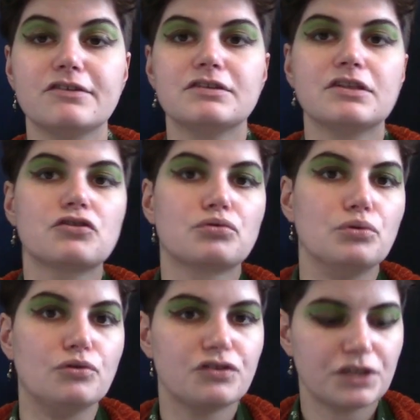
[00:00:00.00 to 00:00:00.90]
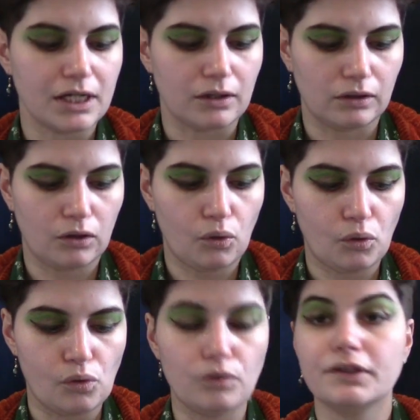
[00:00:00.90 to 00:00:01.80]
the true skill,
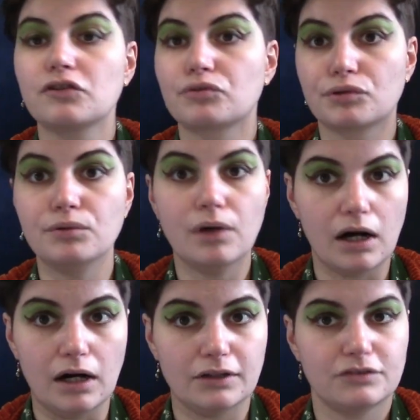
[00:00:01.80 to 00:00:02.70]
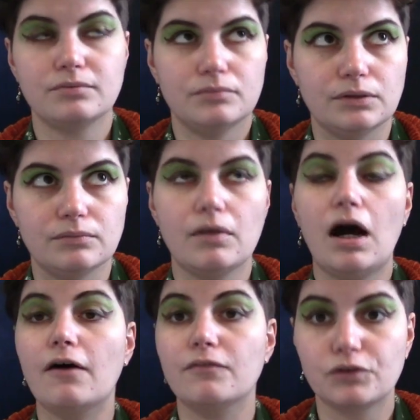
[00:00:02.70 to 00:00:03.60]
or the true art,
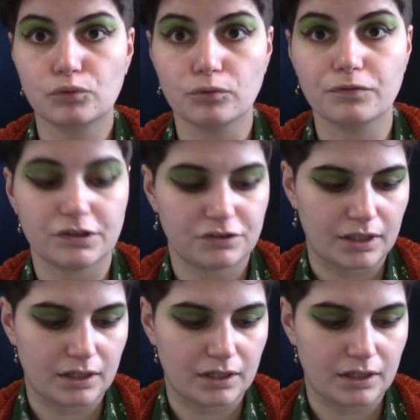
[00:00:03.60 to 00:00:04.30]
of sword fighting.